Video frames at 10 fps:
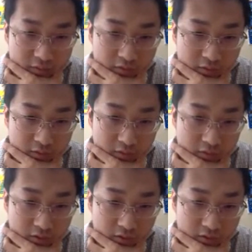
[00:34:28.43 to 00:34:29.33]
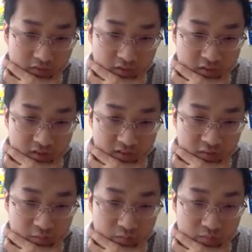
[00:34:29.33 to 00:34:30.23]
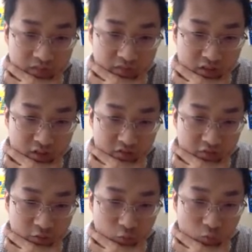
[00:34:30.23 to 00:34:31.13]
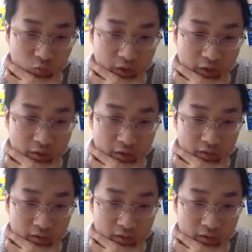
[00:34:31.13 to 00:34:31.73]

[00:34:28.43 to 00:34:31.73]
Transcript: So this is the definition for y,